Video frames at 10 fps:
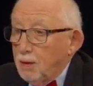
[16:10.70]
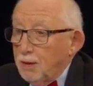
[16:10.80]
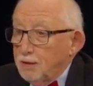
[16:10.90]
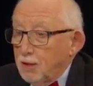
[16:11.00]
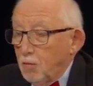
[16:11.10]

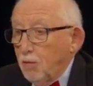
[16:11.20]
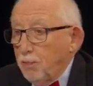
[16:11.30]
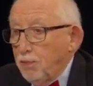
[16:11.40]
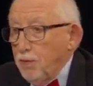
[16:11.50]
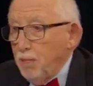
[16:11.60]
Is there a
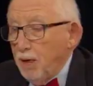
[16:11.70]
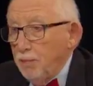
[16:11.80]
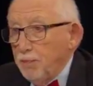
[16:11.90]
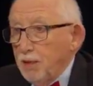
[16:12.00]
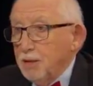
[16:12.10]
primer?
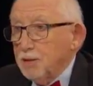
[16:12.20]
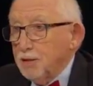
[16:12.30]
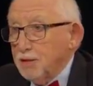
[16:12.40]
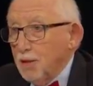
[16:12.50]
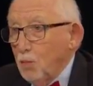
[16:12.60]
Is there
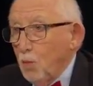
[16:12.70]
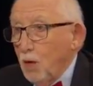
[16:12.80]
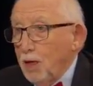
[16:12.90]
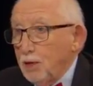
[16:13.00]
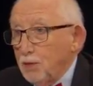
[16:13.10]
some
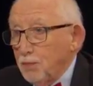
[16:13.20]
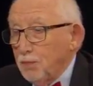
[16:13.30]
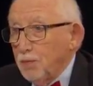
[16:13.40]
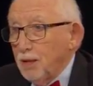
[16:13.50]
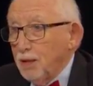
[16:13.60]
way
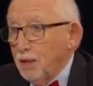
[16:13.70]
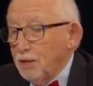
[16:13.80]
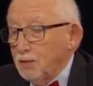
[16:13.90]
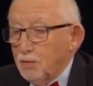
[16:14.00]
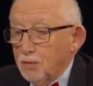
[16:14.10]
that
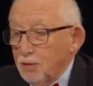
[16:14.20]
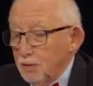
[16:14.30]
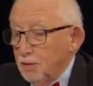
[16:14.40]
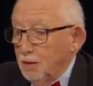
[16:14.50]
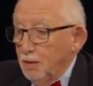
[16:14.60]
you can,
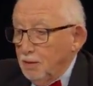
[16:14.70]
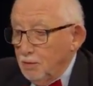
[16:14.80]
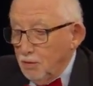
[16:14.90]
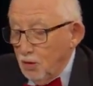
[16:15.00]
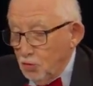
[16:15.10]

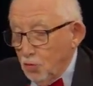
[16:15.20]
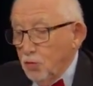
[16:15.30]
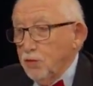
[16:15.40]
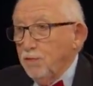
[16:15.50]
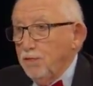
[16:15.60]

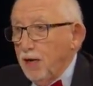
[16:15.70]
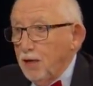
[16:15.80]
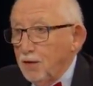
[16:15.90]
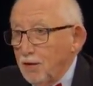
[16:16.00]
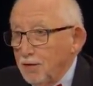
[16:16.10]
draw the
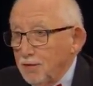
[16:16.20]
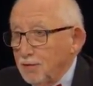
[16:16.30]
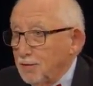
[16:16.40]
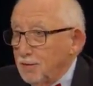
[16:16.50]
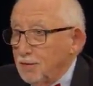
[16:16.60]
veil and
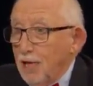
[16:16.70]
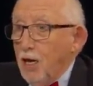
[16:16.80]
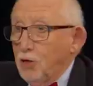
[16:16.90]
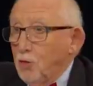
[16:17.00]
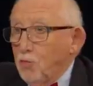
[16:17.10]
a
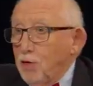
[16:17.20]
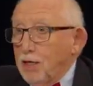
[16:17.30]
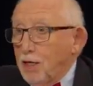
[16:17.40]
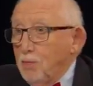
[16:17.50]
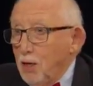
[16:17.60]

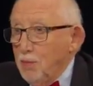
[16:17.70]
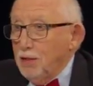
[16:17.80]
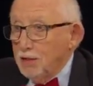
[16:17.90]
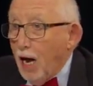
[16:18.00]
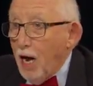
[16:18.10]
eureka
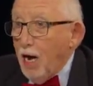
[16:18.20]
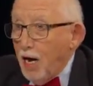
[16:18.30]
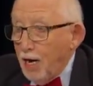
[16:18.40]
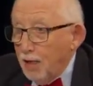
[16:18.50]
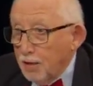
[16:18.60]
moment?
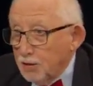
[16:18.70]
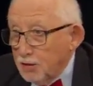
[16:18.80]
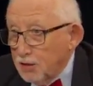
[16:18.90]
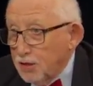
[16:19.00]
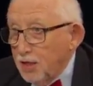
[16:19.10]
I
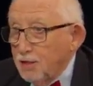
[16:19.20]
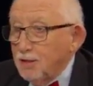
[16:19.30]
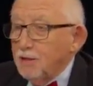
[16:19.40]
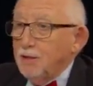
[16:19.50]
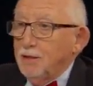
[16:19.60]
understand it.